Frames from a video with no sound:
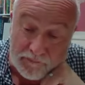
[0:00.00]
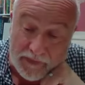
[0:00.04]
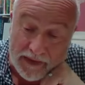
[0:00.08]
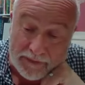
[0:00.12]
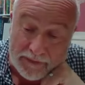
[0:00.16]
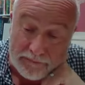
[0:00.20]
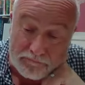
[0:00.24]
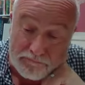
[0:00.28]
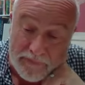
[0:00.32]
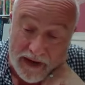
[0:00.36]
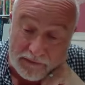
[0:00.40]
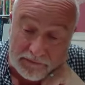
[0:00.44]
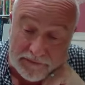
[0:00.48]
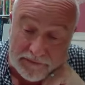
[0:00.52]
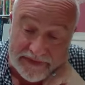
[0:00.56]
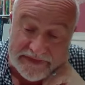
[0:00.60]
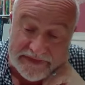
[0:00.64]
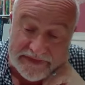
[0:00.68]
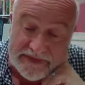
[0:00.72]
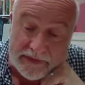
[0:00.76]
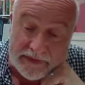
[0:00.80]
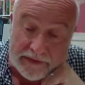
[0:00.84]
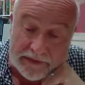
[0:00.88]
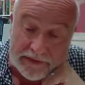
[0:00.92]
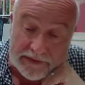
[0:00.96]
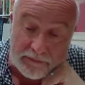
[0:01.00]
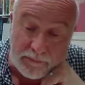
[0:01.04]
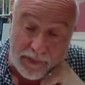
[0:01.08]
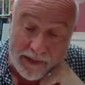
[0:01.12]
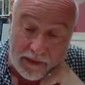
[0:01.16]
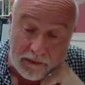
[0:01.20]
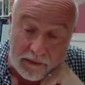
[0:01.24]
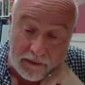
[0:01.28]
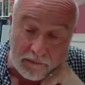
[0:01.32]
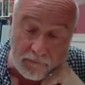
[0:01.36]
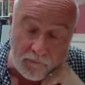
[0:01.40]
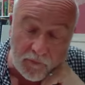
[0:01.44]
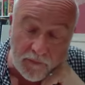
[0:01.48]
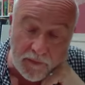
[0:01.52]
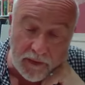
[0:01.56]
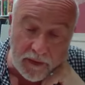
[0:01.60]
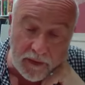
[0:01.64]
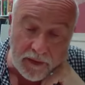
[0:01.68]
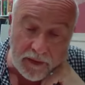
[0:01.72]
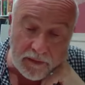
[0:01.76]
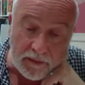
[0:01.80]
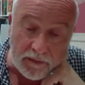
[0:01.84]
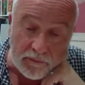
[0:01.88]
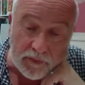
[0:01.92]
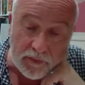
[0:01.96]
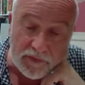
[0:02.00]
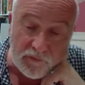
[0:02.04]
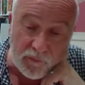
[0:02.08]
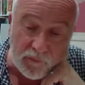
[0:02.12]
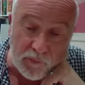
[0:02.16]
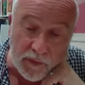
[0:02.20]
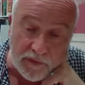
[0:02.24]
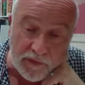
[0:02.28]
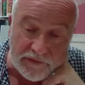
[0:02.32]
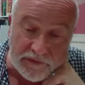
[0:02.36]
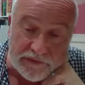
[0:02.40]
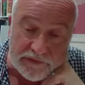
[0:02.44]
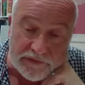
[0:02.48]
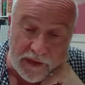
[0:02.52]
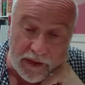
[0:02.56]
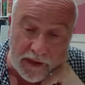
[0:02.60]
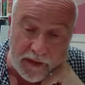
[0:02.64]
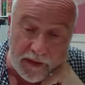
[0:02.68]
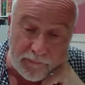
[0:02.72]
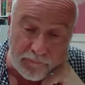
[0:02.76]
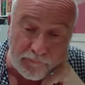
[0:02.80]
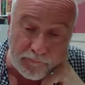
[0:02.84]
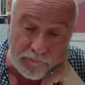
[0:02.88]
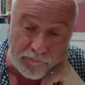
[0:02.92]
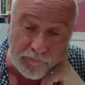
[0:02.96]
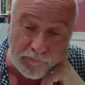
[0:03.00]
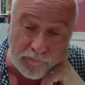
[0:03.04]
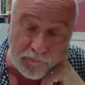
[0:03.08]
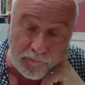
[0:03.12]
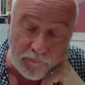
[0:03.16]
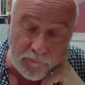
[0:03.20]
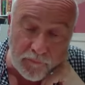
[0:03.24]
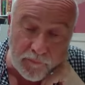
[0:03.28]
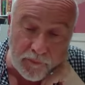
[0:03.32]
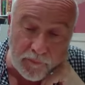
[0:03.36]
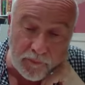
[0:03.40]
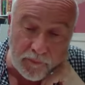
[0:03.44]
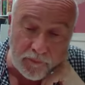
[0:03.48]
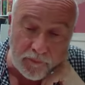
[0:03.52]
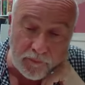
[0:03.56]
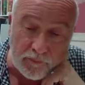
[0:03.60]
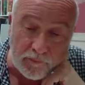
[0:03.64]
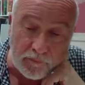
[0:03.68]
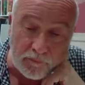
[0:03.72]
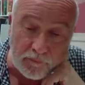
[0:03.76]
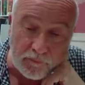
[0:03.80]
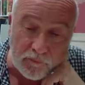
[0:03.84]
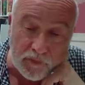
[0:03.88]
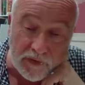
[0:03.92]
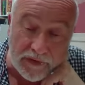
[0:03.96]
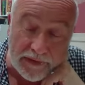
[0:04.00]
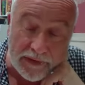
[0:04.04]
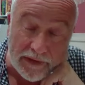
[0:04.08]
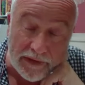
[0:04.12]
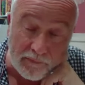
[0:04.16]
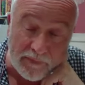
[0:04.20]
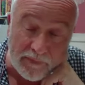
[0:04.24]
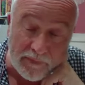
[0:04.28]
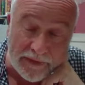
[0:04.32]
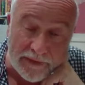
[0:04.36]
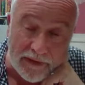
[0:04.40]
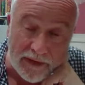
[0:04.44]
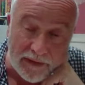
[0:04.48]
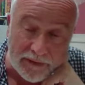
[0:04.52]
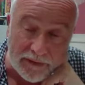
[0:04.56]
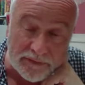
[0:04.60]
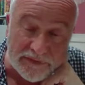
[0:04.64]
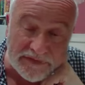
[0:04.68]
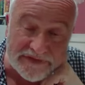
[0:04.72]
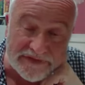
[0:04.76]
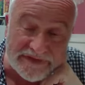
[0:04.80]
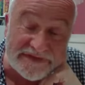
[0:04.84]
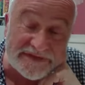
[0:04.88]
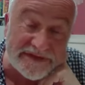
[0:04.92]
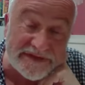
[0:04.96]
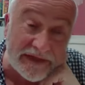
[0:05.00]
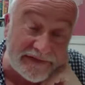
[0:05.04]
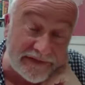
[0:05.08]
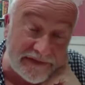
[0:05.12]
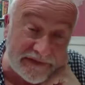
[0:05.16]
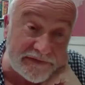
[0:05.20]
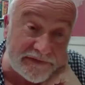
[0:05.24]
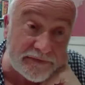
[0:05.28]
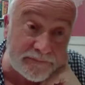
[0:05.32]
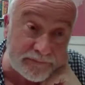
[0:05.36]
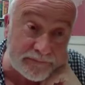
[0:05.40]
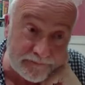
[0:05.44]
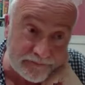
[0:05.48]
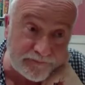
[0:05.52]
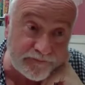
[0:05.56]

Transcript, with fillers: that marries a little bit with what um, Reclaim the Enlightenment seeks.